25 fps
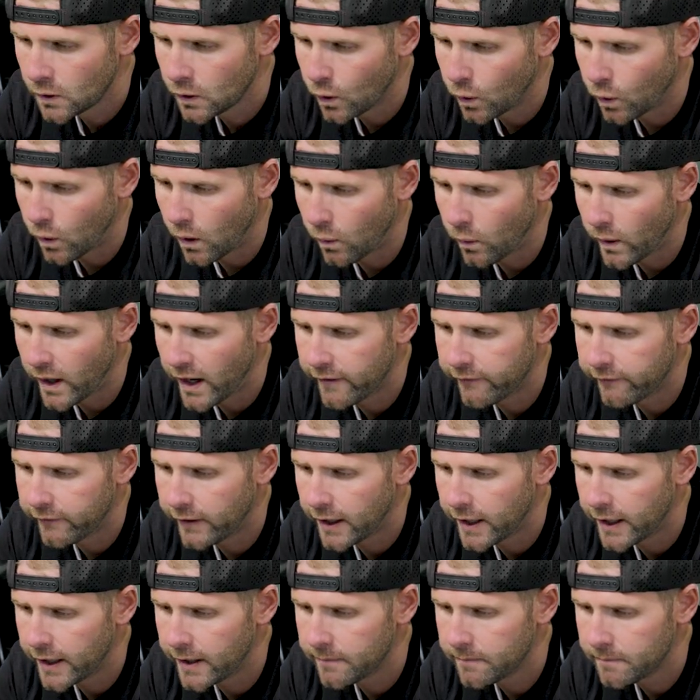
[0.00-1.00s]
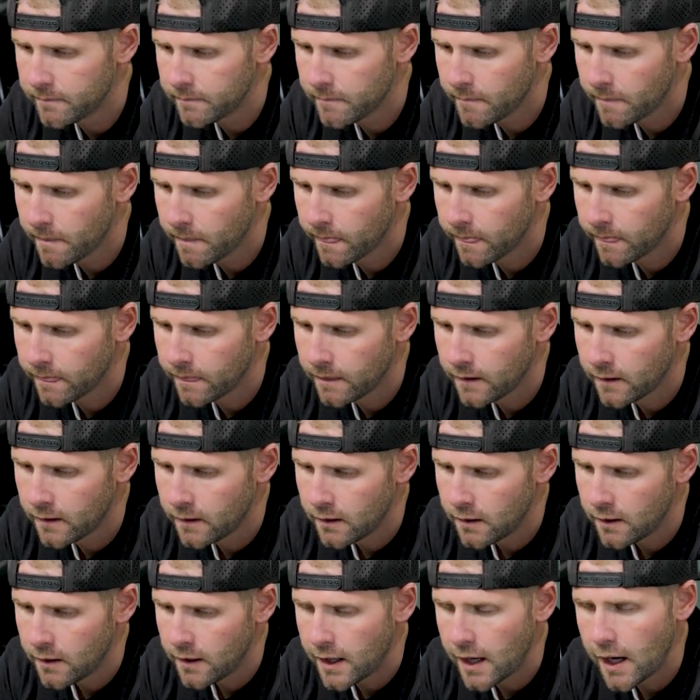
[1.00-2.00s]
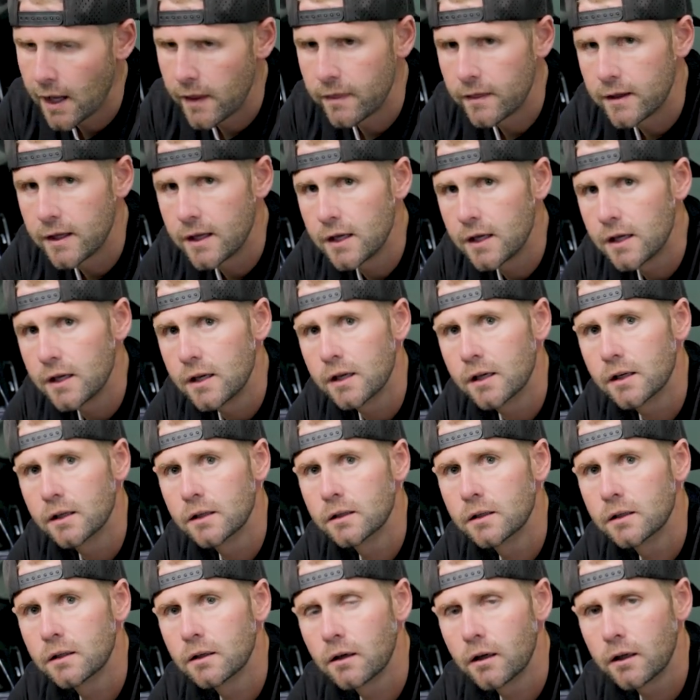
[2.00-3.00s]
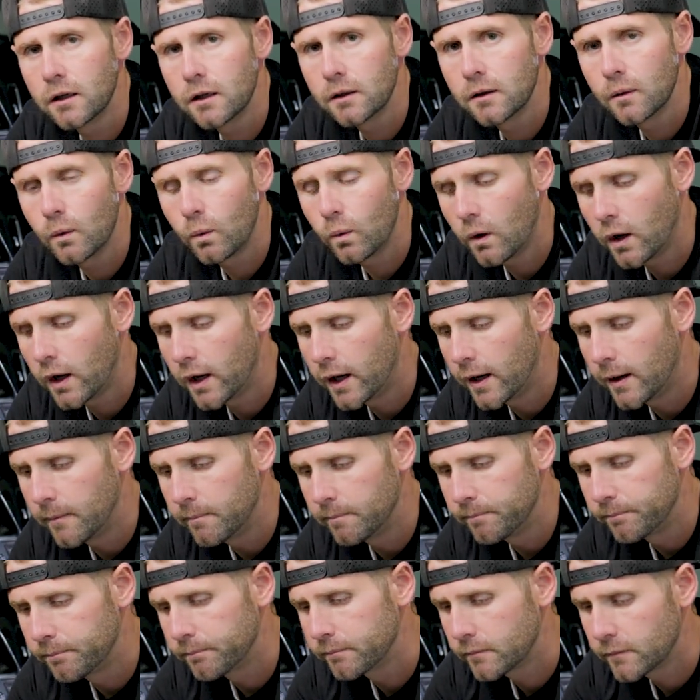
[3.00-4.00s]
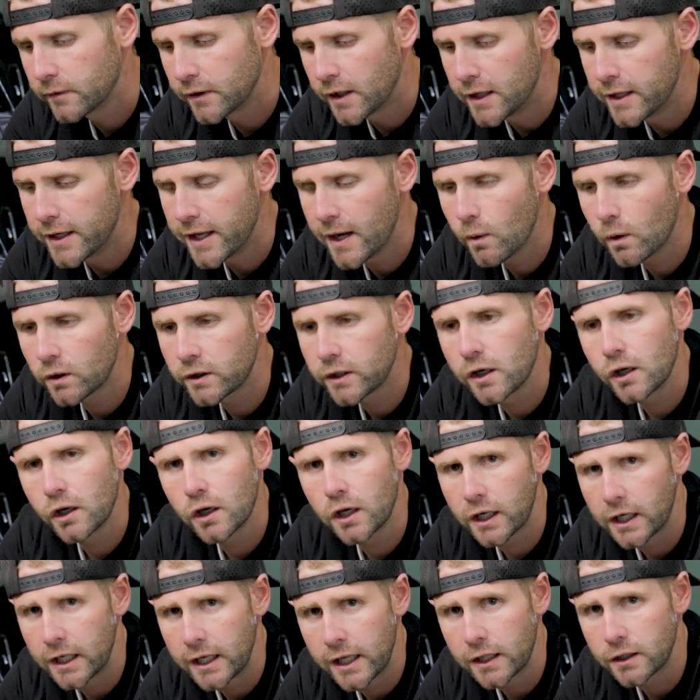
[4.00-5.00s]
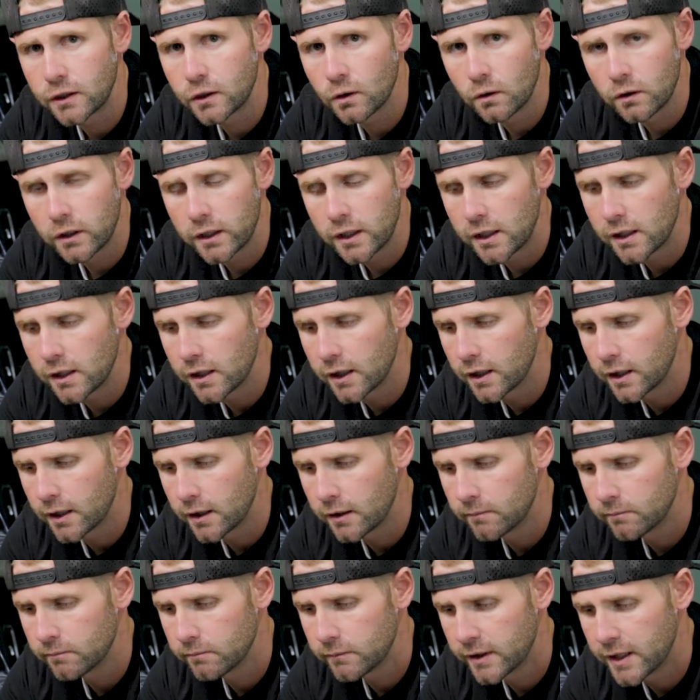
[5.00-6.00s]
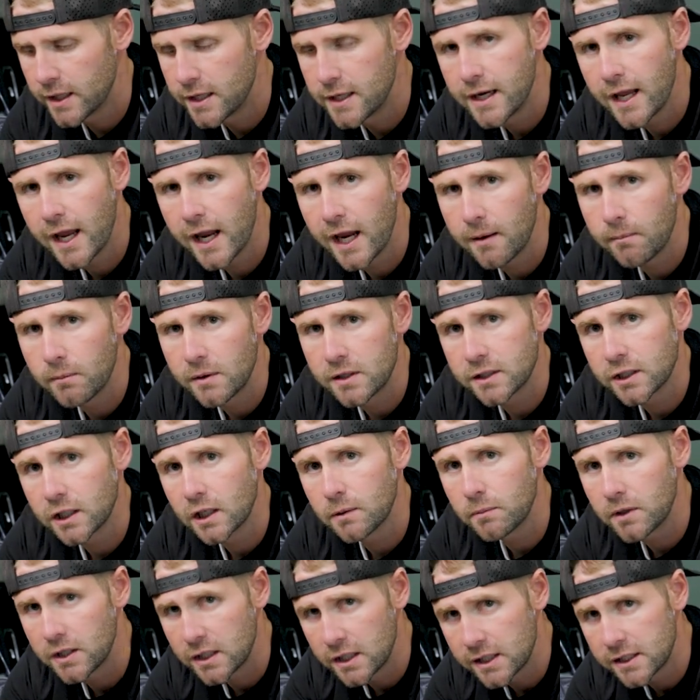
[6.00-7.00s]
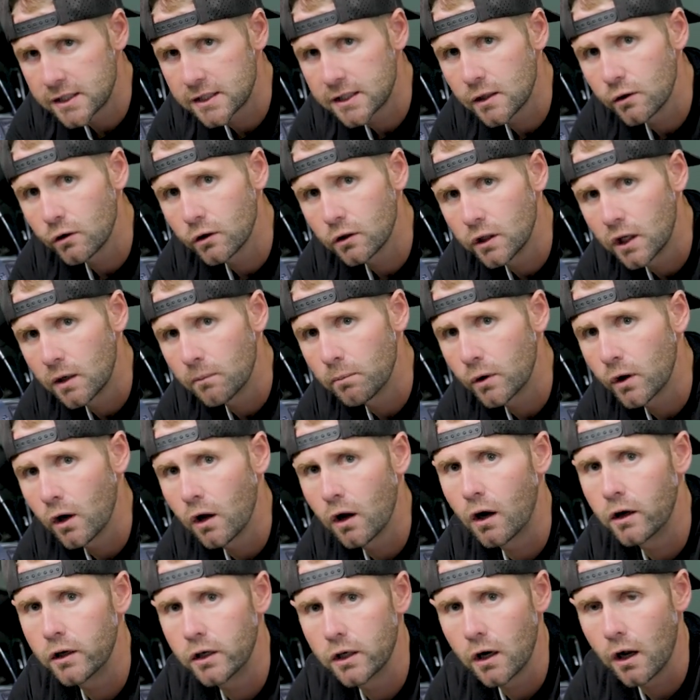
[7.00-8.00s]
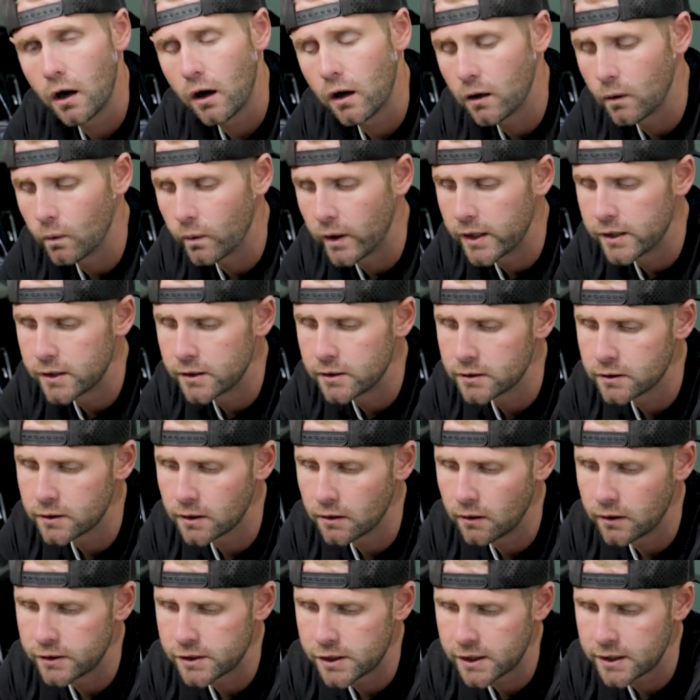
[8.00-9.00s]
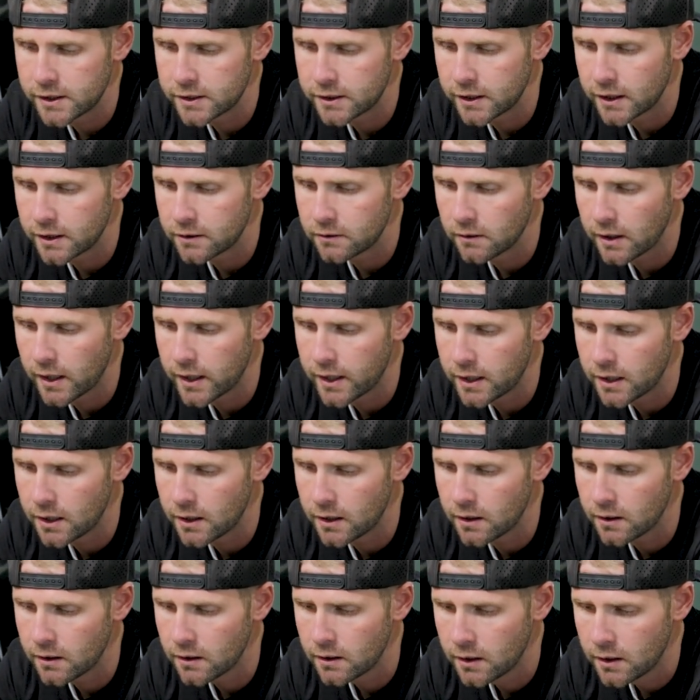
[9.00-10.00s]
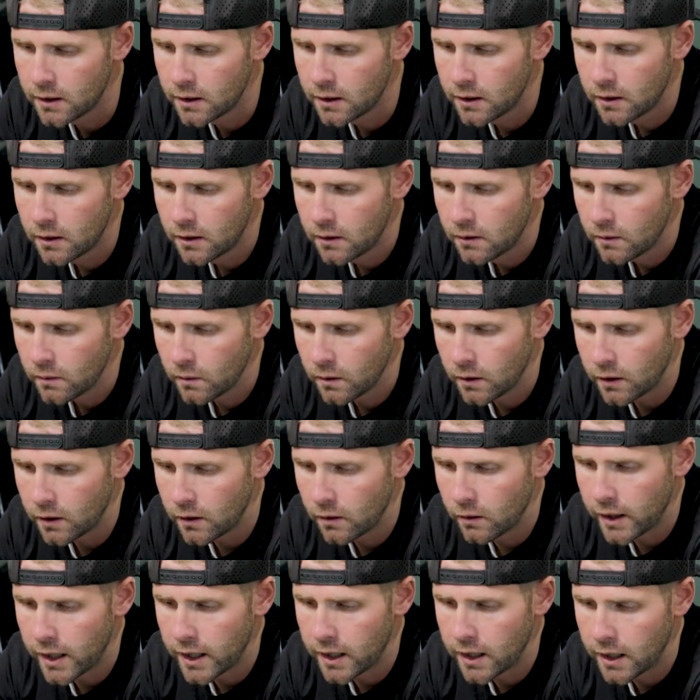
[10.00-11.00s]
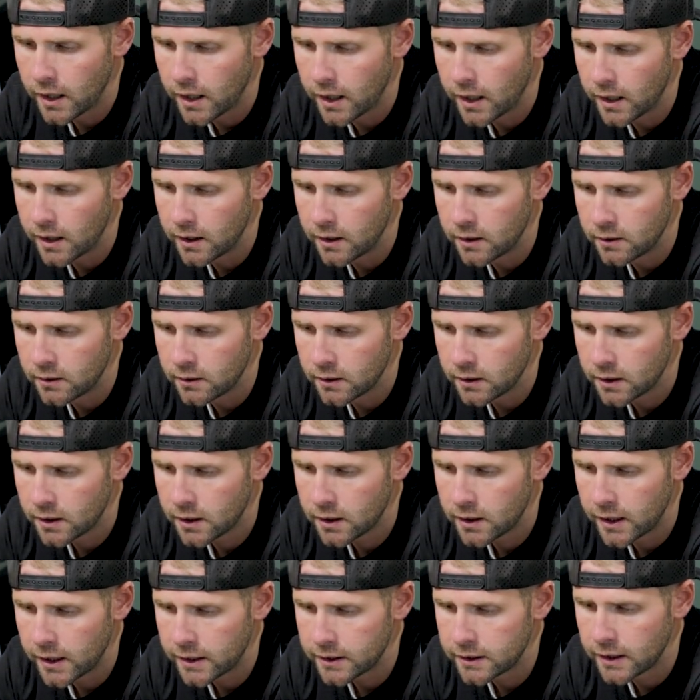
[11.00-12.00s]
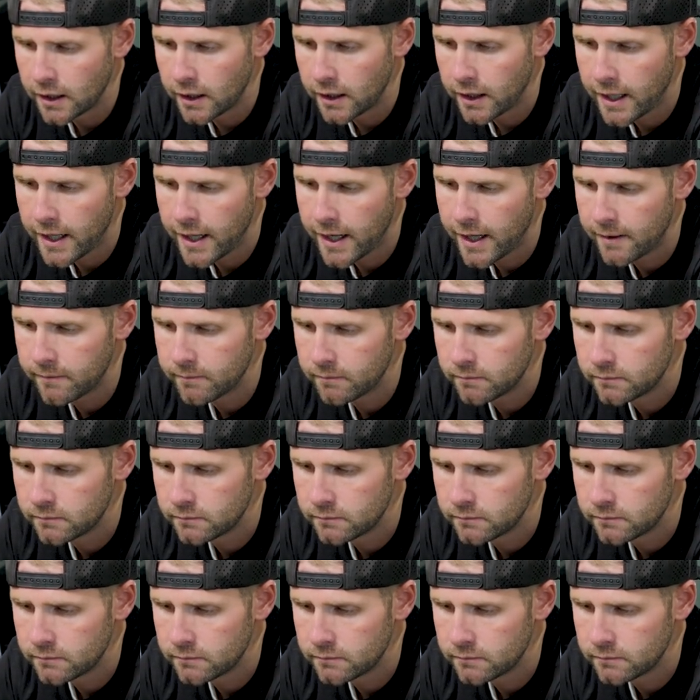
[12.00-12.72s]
go to our Wi-Fi, and the um, the network that you're going to connect to or the uh, the name is going to be the serial number on your auto agent. So as you can see, it's right here. We're going to go ahead and connect to that.